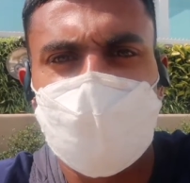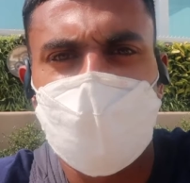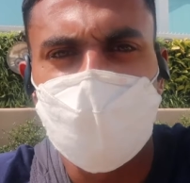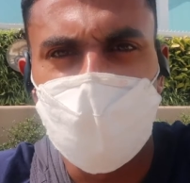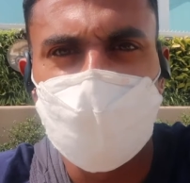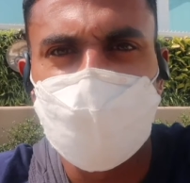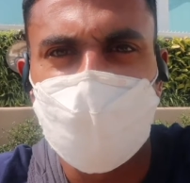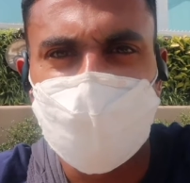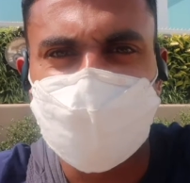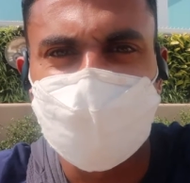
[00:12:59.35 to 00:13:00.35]
I know they'll be
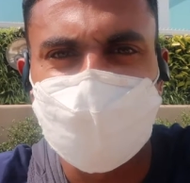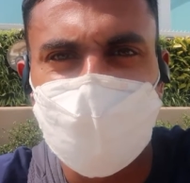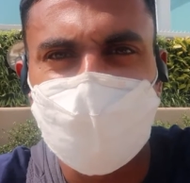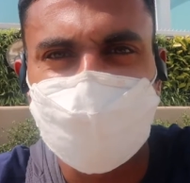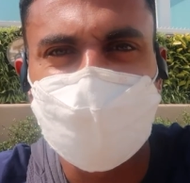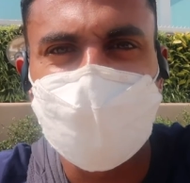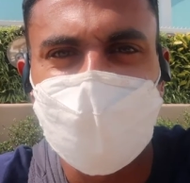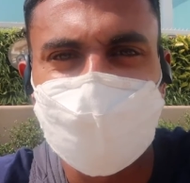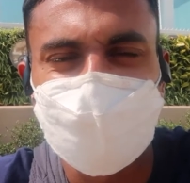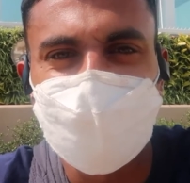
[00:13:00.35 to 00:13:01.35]
watching this, so I'll see you
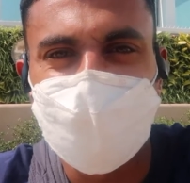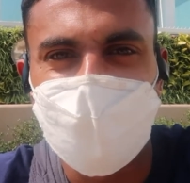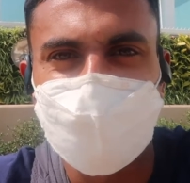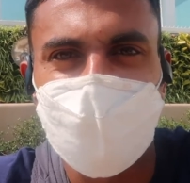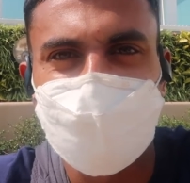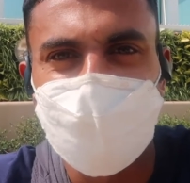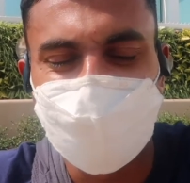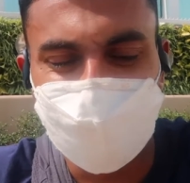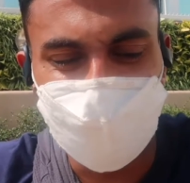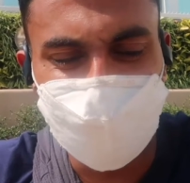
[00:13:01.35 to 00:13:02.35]
guys in the UK very,
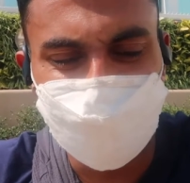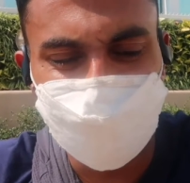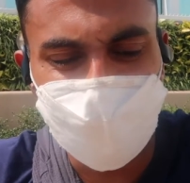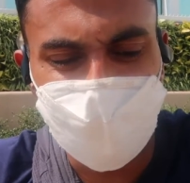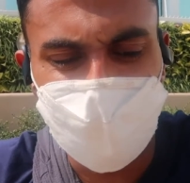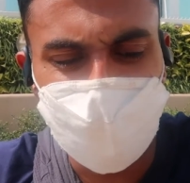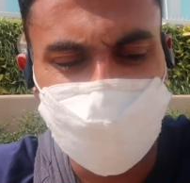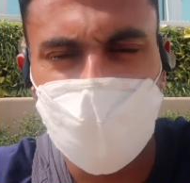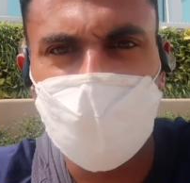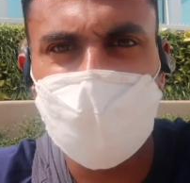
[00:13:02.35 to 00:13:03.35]
very soon.
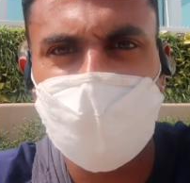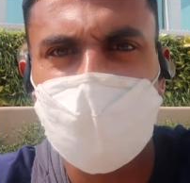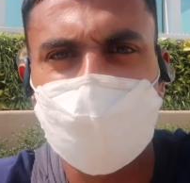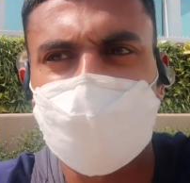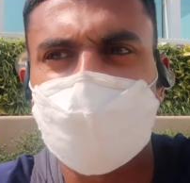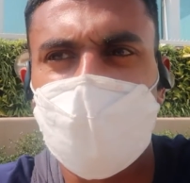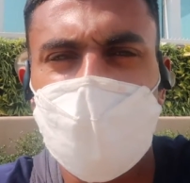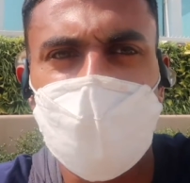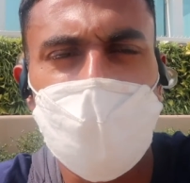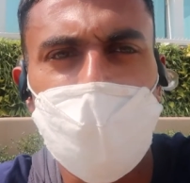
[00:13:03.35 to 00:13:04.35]
Got on like a house on
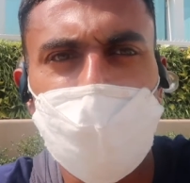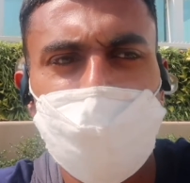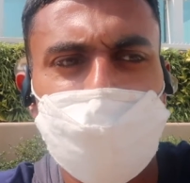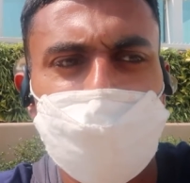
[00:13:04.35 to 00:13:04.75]
fire, and